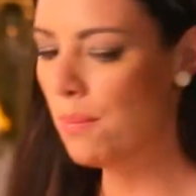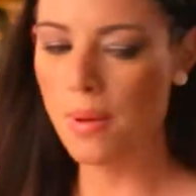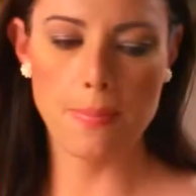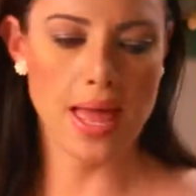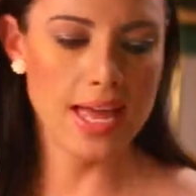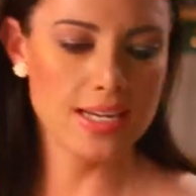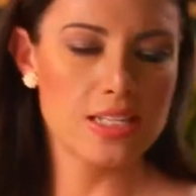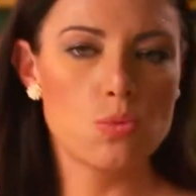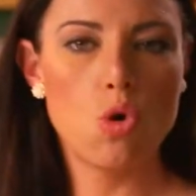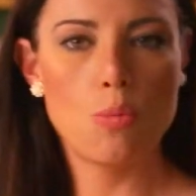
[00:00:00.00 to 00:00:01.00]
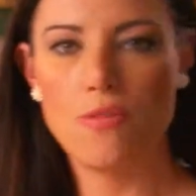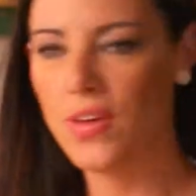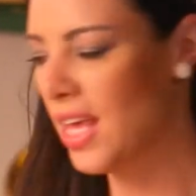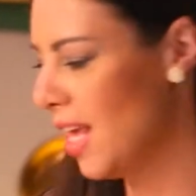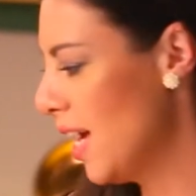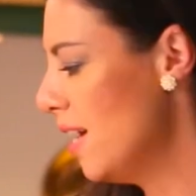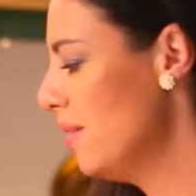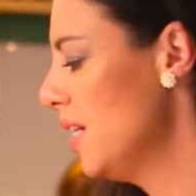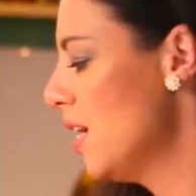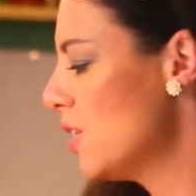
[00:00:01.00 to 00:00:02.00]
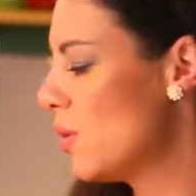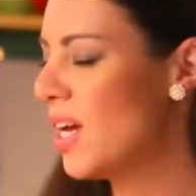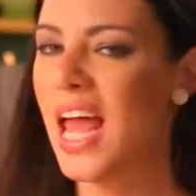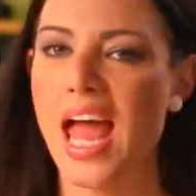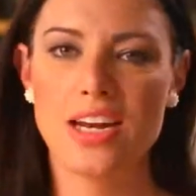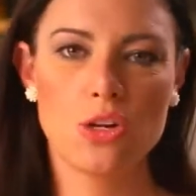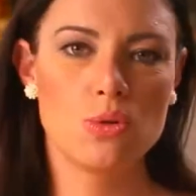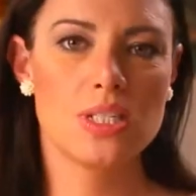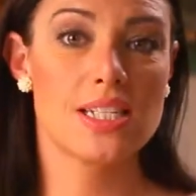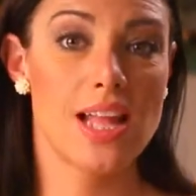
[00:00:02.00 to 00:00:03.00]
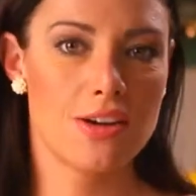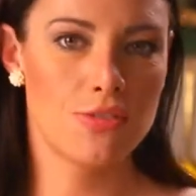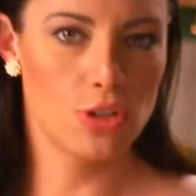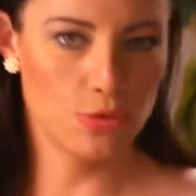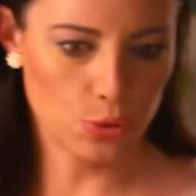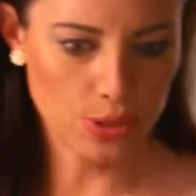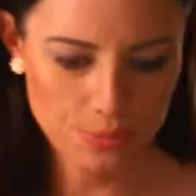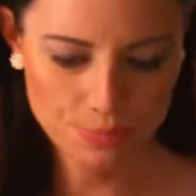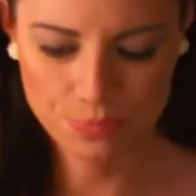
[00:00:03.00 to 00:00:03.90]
My pan is warm over here, so I'm going to add a good slug of olive oil.